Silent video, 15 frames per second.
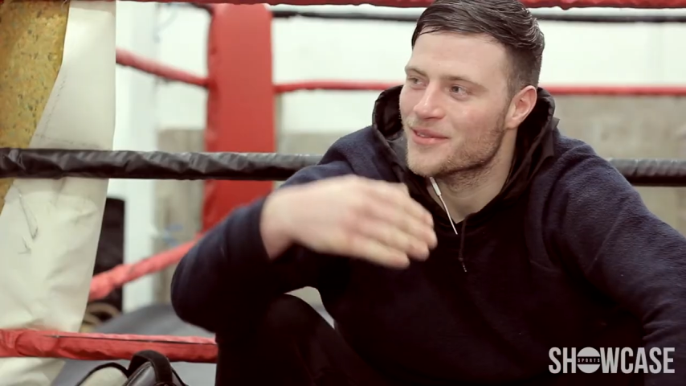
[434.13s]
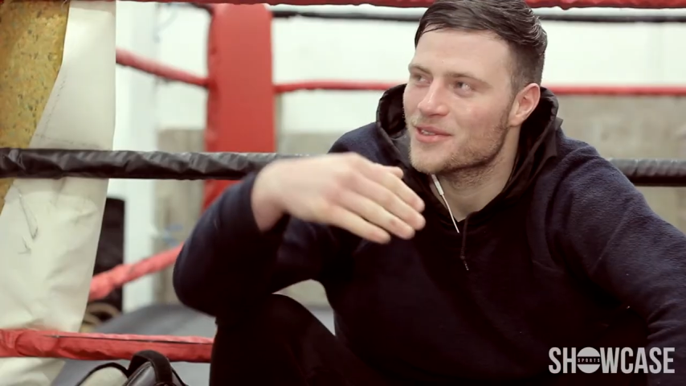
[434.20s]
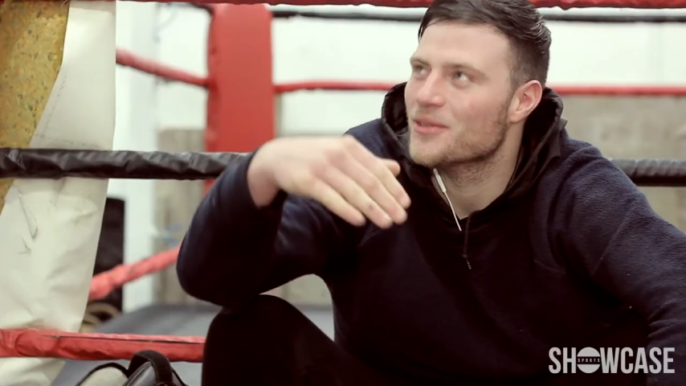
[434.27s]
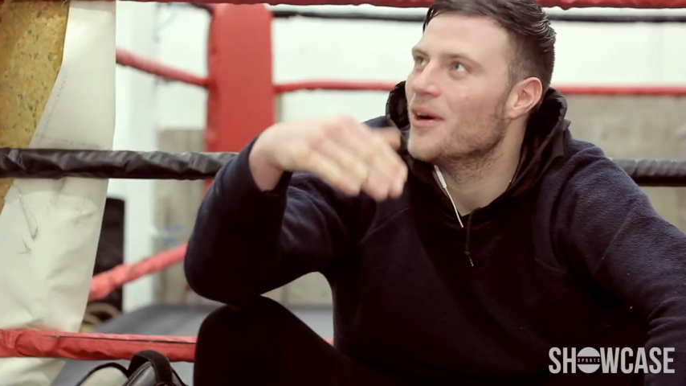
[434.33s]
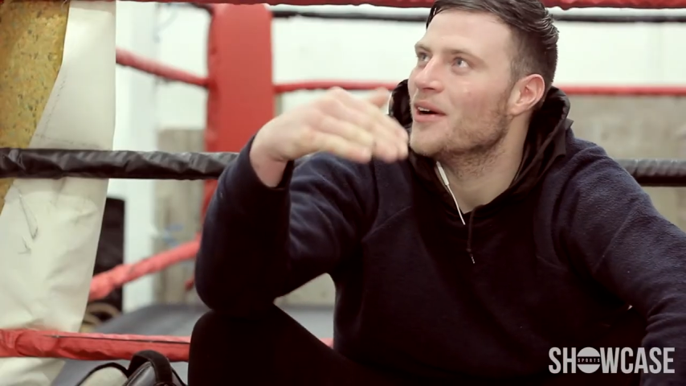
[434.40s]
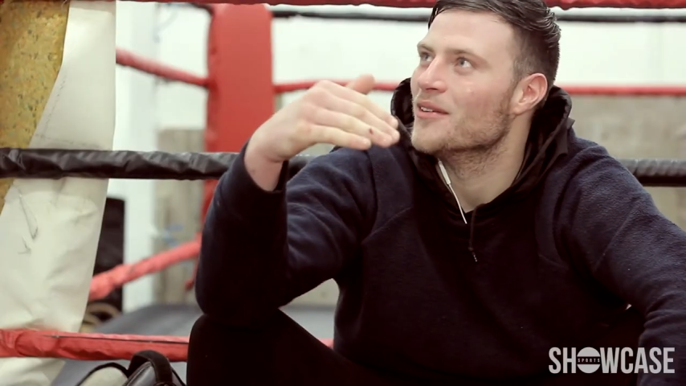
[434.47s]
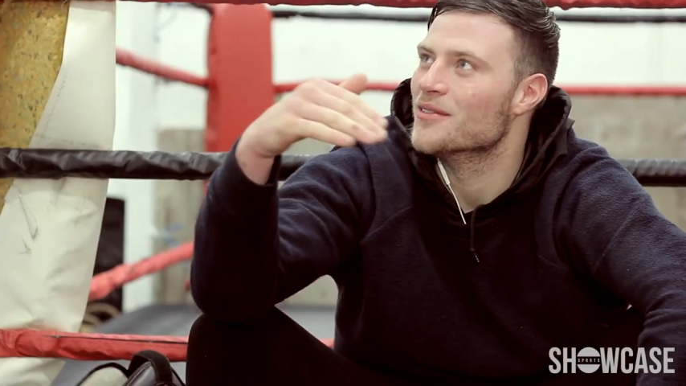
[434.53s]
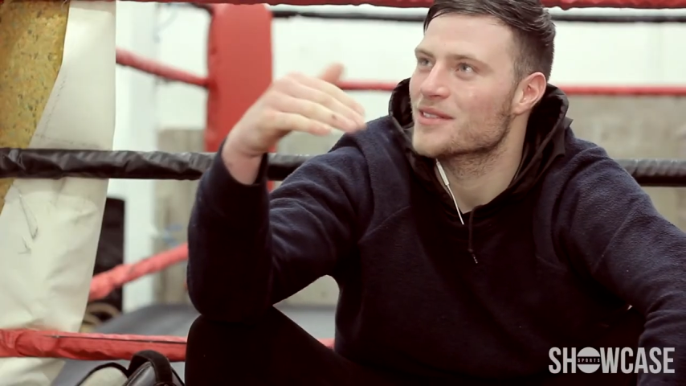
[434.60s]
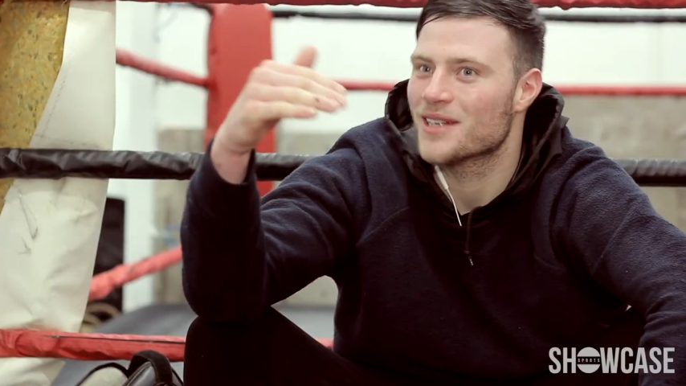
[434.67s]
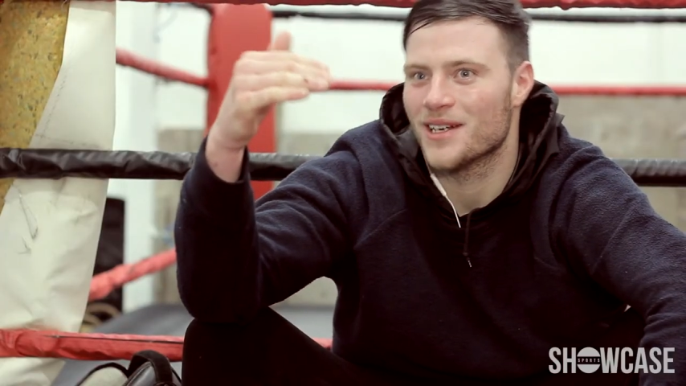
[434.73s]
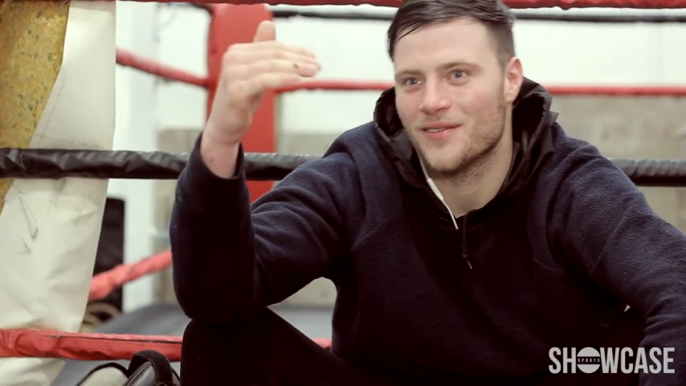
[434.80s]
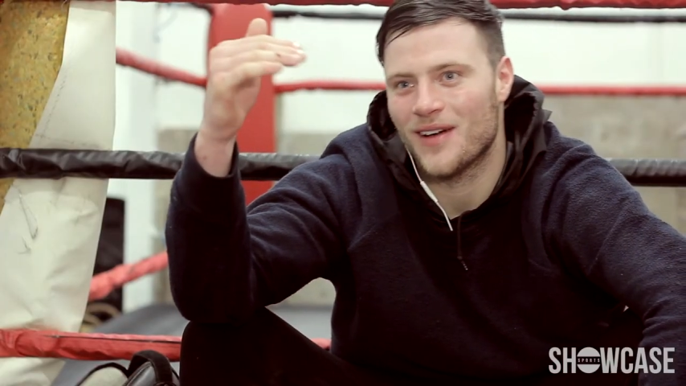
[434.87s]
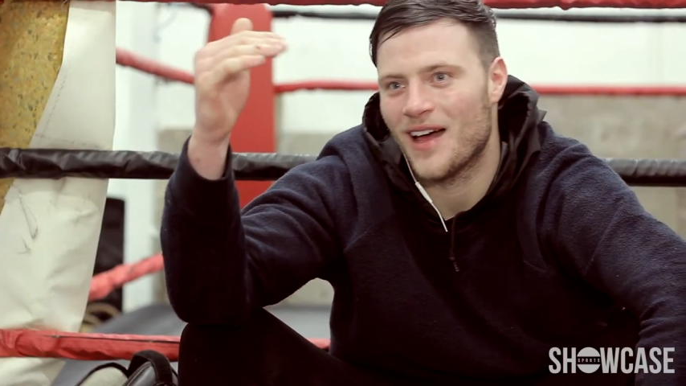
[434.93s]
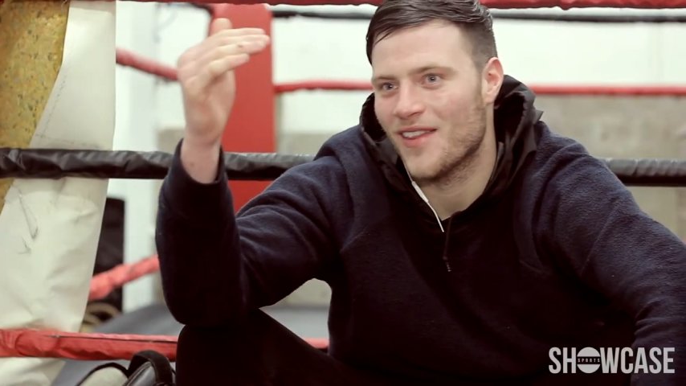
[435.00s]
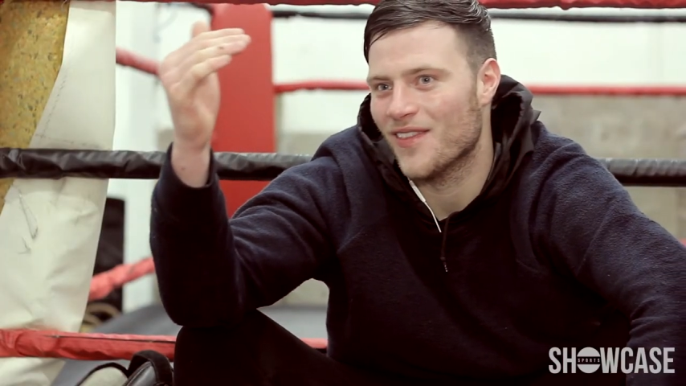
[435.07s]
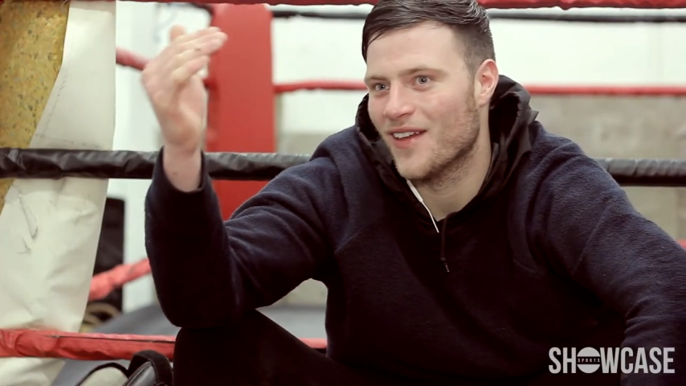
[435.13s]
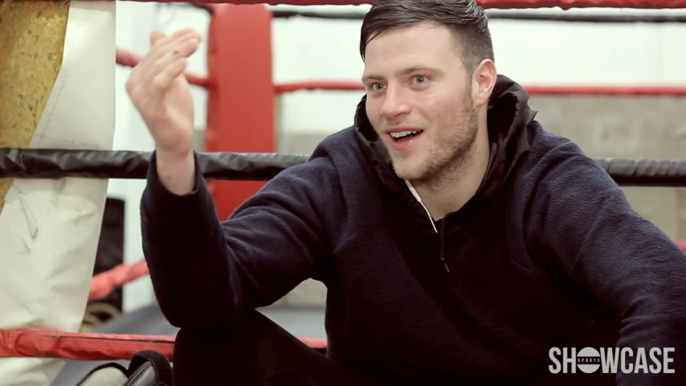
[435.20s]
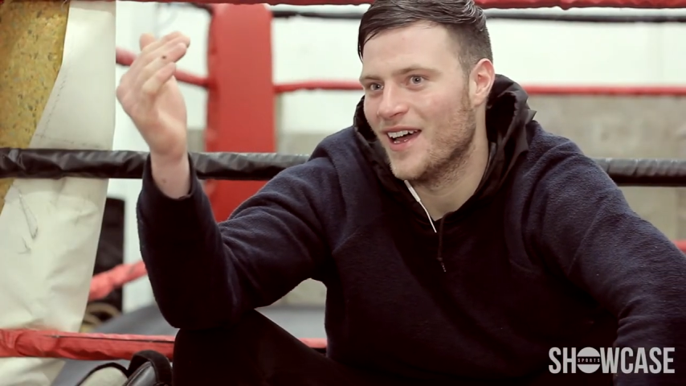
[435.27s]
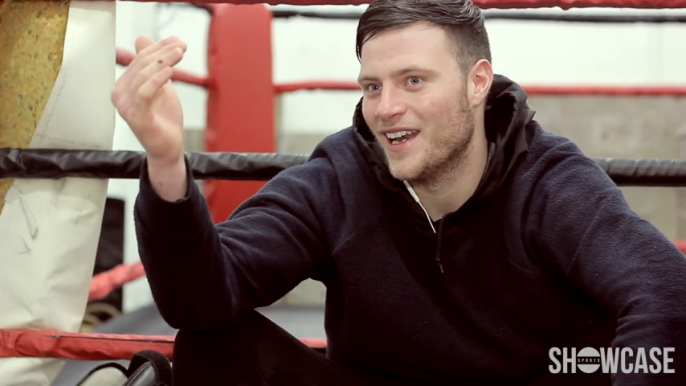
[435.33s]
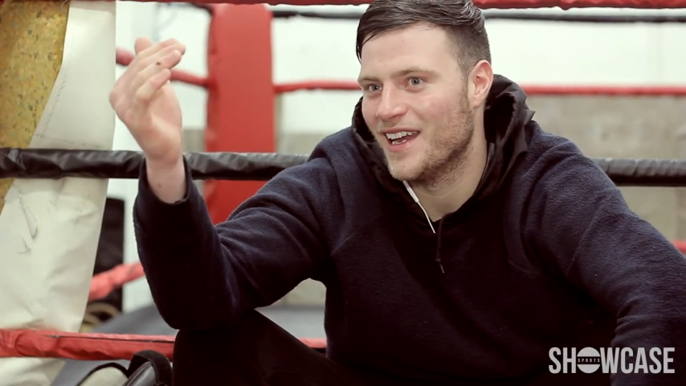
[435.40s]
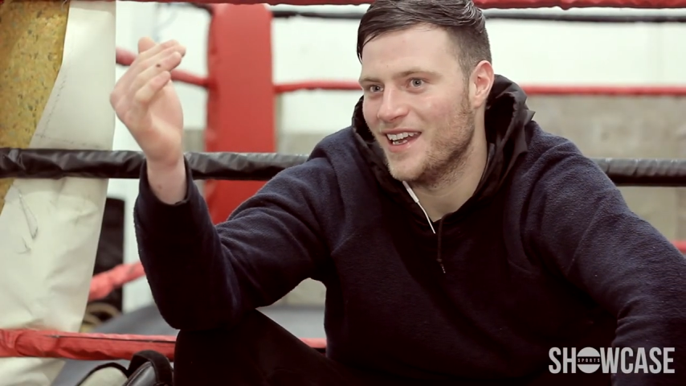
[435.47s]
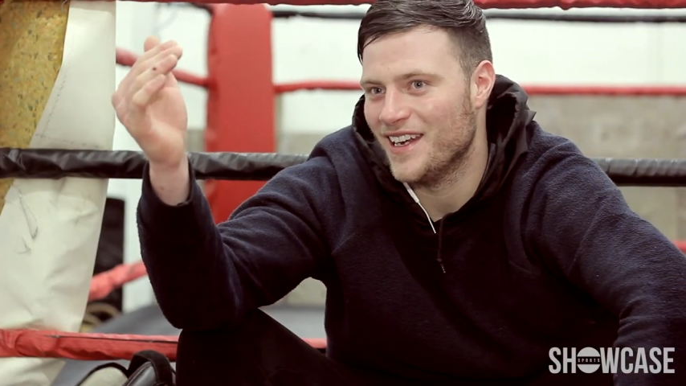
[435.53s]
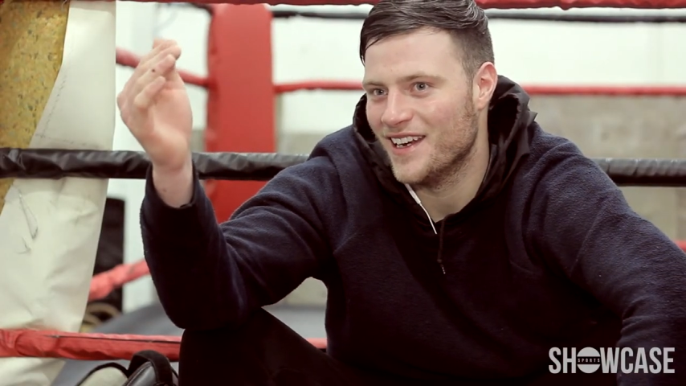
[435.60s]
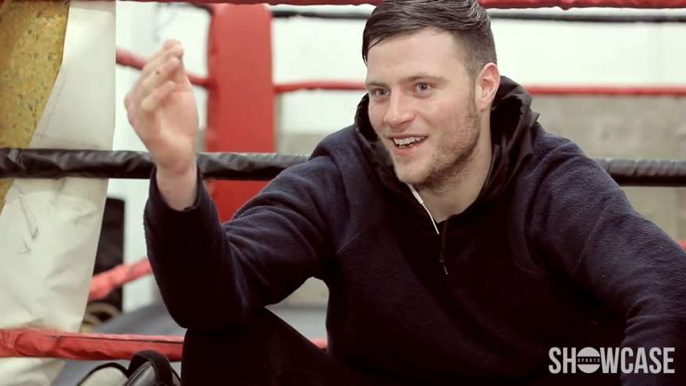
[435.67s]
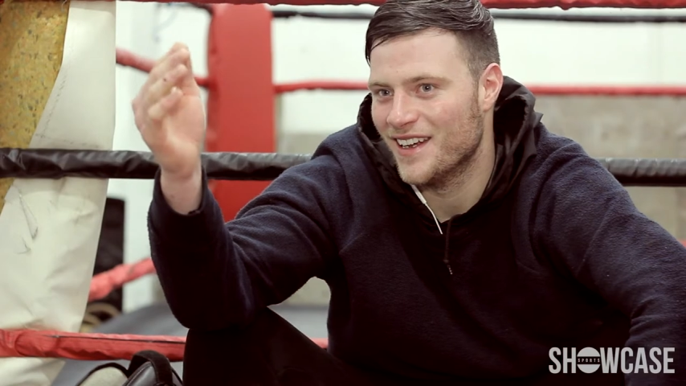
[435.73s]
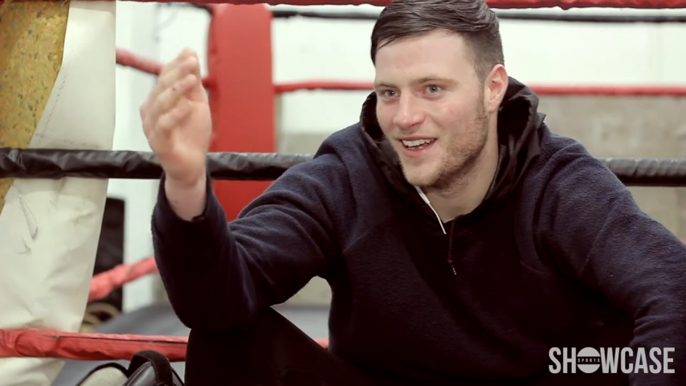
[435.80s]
12 till about 19,